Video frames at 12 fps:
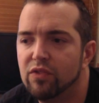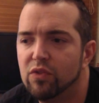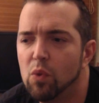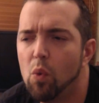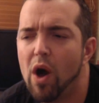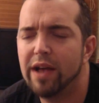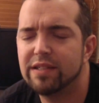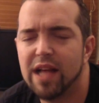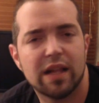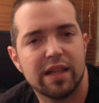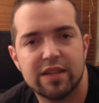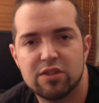to what
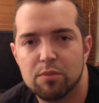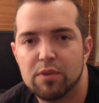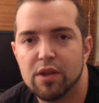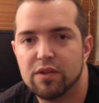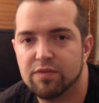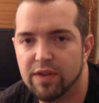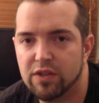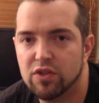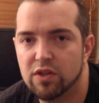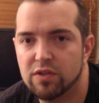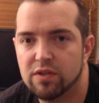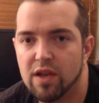exactly some of those
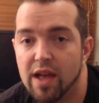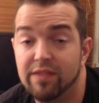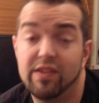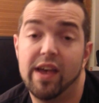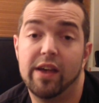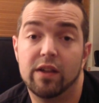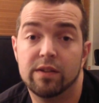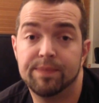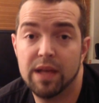features entail.